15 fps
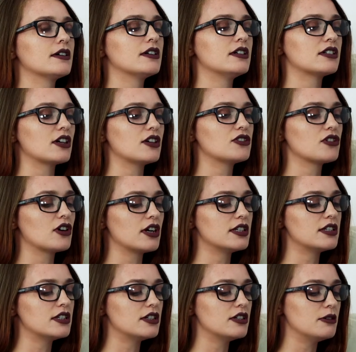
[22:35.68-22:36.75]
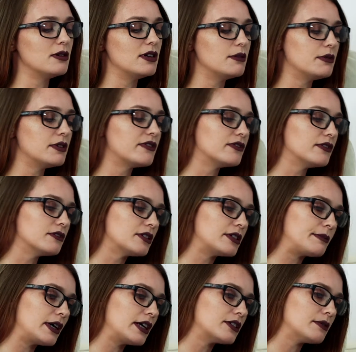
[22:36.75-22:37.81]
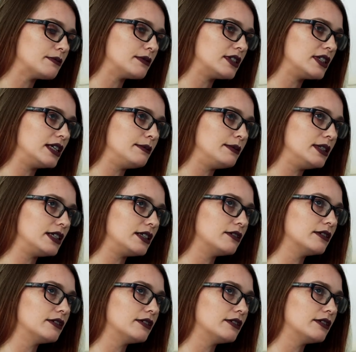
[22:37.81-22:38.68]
it. Because I tried to do it with full spectrum C B D